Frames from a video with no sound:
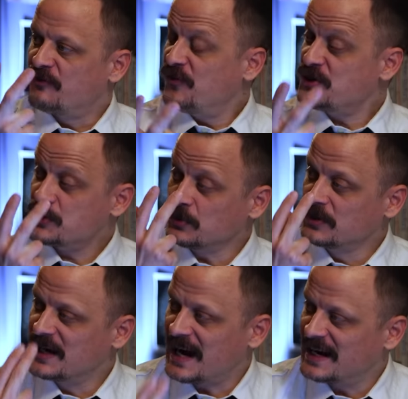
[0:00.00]

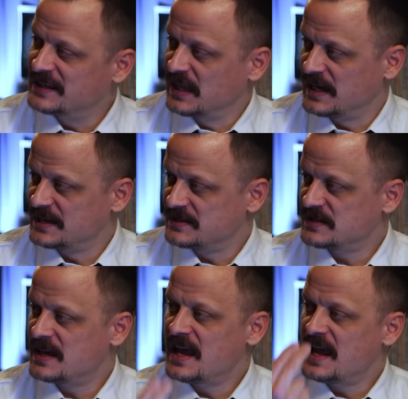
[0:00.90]
official
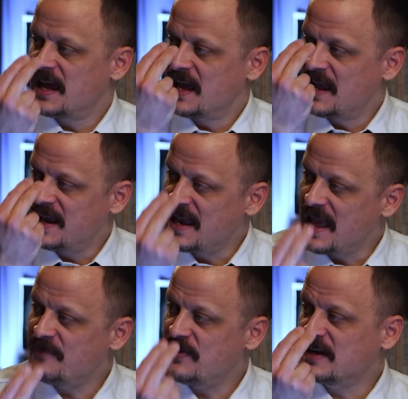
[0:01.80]
guidelines,
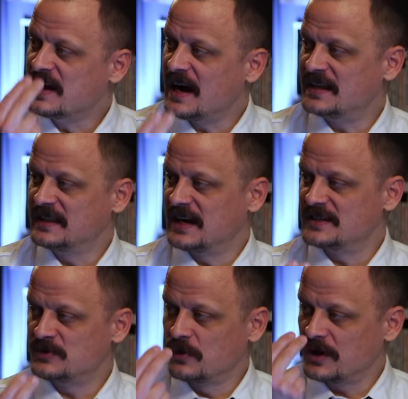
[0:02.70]
Navy
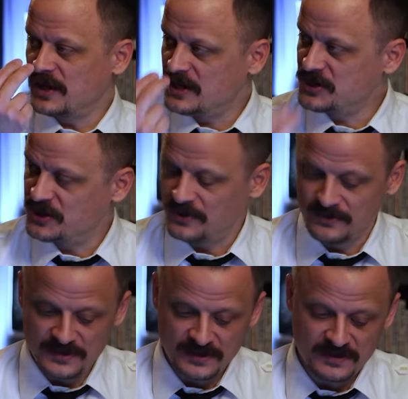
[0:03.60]
guidelines, were
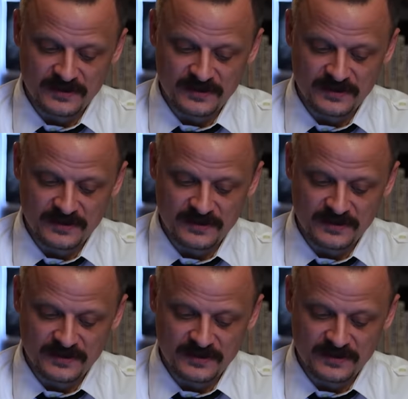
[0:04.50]
issued.